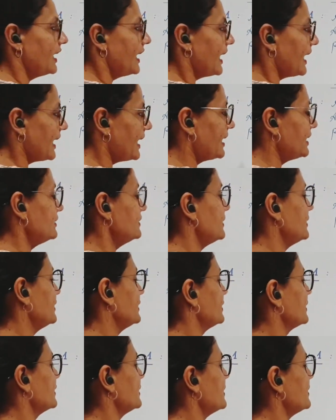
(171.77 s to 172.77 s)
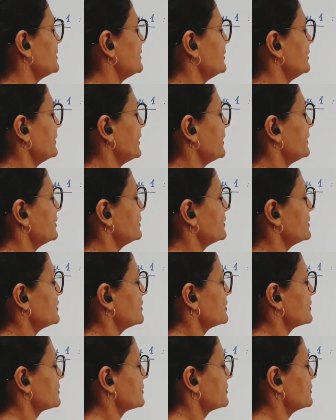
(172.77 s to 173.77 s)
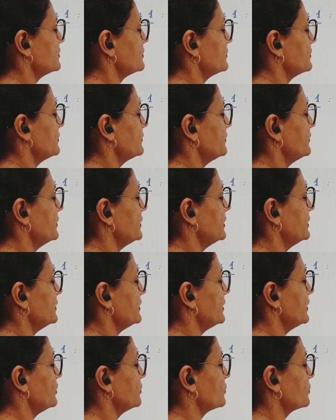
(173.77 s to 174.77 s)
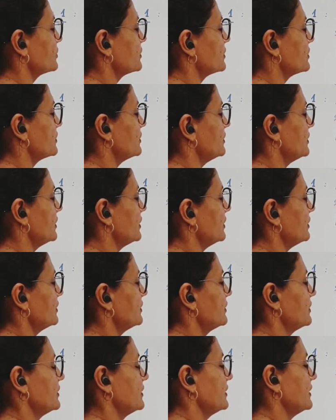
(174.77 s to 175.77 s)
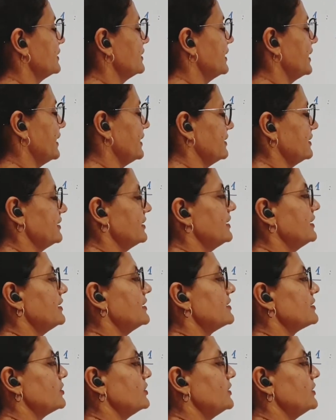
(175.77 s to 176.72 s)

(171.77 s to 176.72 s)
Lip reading: and the increase in debtors will denote the gain. So